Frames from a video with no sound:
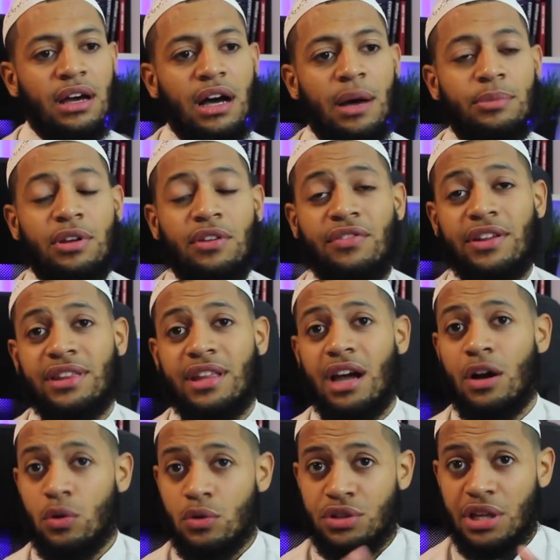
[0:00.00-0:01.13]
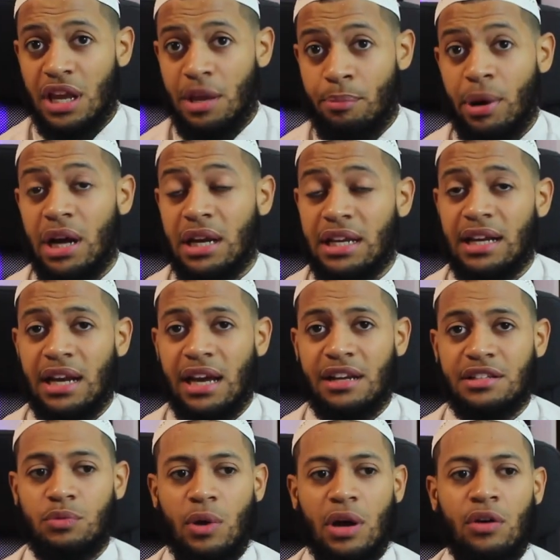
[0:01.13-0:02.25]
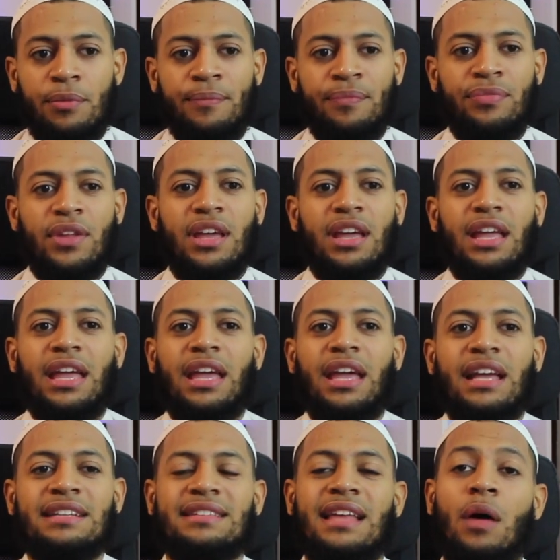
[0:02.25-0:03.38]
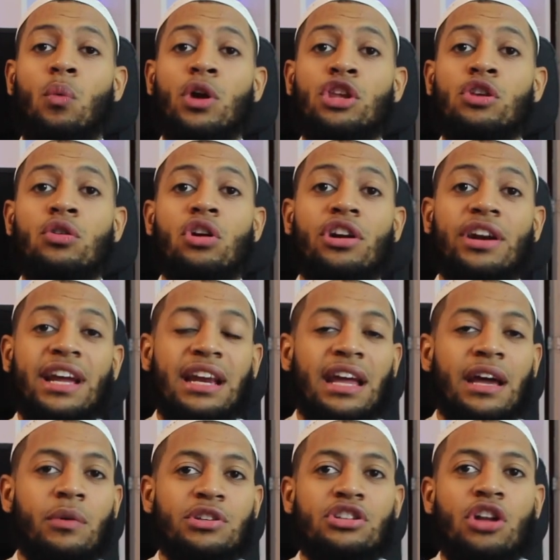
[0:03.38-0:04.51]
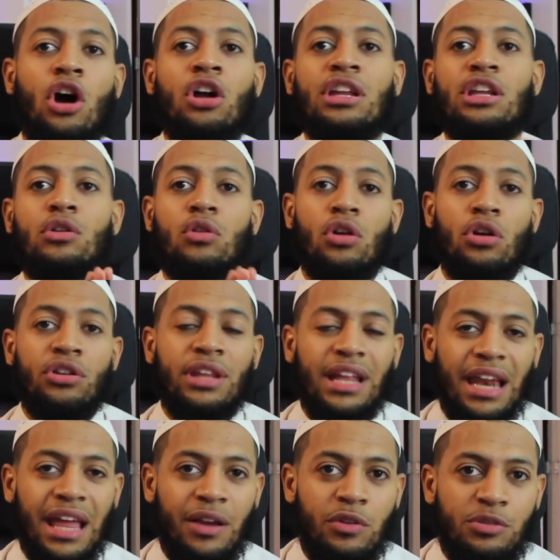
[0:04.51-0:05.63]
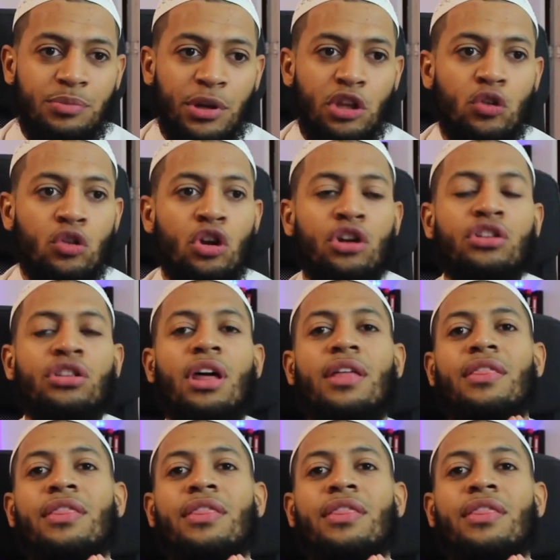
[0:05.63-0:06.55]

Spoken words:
Abdul Fattah, who's a polyglot as well, is that when you learn a language, not only you learn the language, but you learn